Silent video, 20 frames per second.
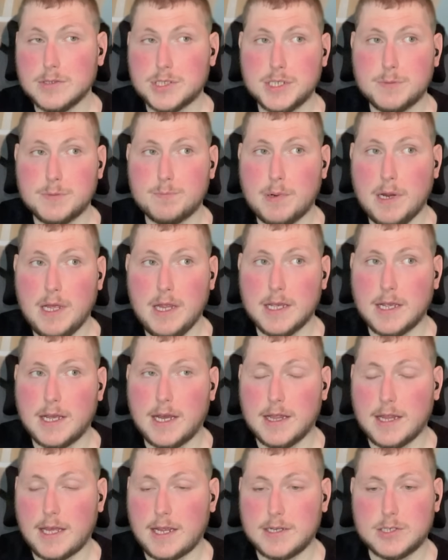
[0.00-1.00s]
She's probably
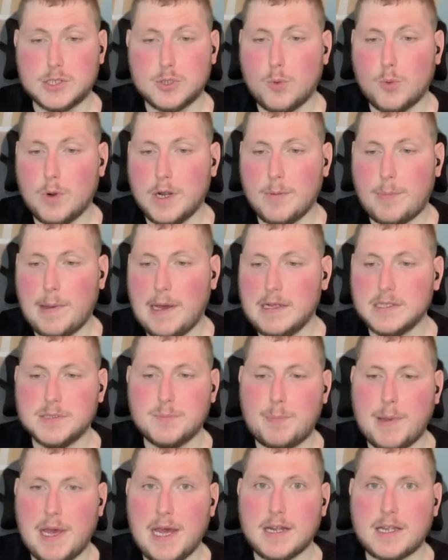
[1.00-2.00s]
got like 20 pounds
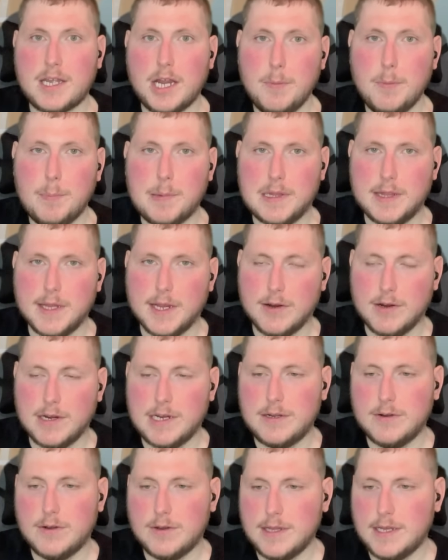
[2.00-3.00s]
backed up in there
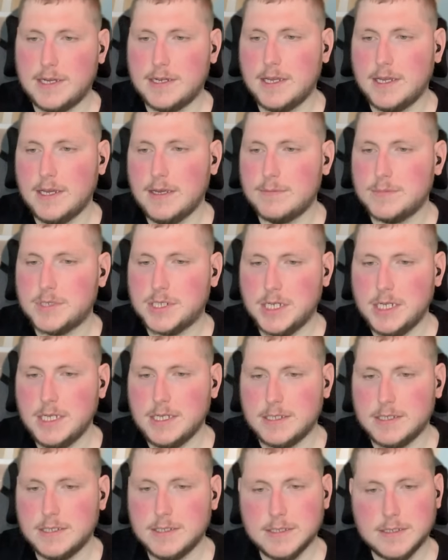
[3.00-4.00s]
eating all that damn
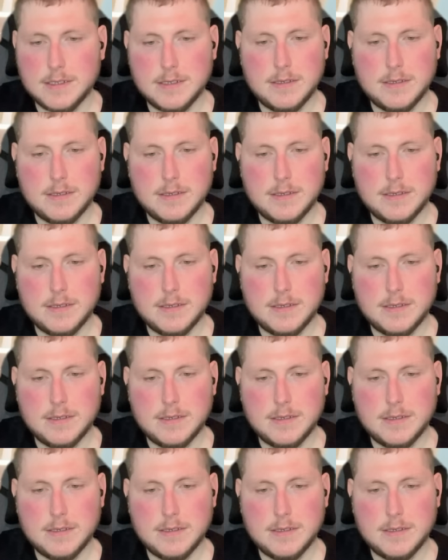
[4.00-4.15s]
cheese.